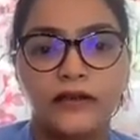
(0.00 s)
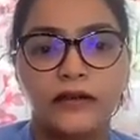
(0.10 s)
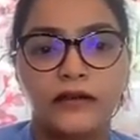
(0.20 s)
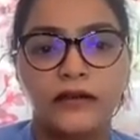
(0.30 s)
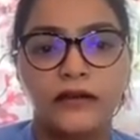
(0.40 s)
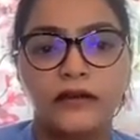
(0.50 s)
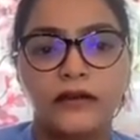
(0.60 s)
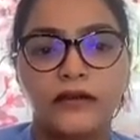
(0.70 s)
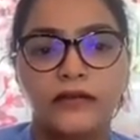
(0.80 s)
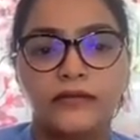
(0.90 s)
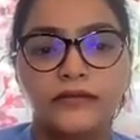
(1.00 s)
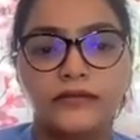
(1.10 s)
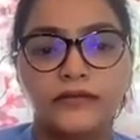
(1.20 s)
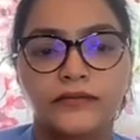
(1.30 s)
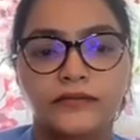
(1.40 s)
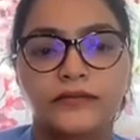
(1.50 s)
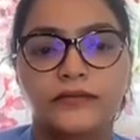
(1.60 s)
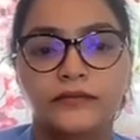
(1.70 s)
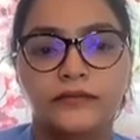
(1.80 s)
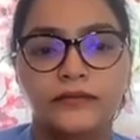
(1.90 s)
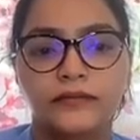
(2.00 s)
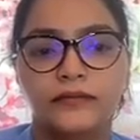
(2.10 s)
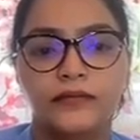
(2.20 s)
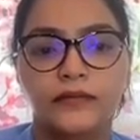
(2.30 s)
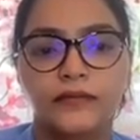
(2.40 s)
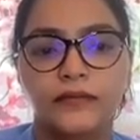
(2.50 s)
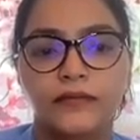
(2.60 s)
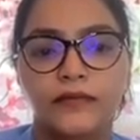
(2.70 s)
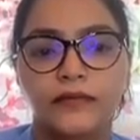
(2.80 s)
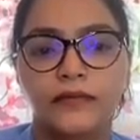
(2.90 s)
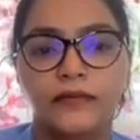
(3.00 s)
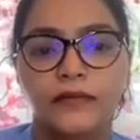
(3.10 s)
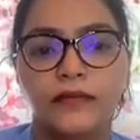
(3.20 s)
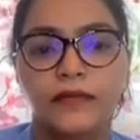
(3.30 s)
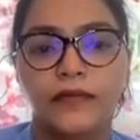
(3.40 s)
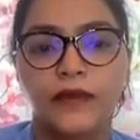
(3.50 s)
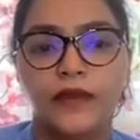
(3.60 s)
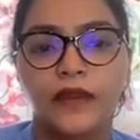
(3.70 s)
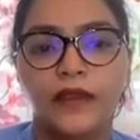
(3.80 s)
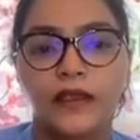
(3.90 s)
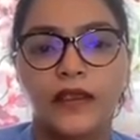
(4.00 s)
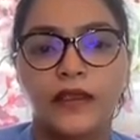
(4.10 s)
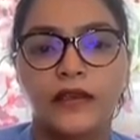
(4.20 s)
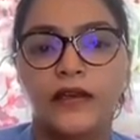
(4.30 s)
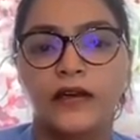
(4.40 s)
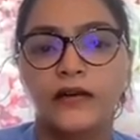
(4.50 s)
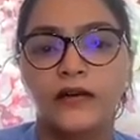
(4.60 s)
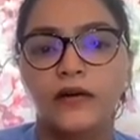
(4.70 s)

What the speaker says: [no speech]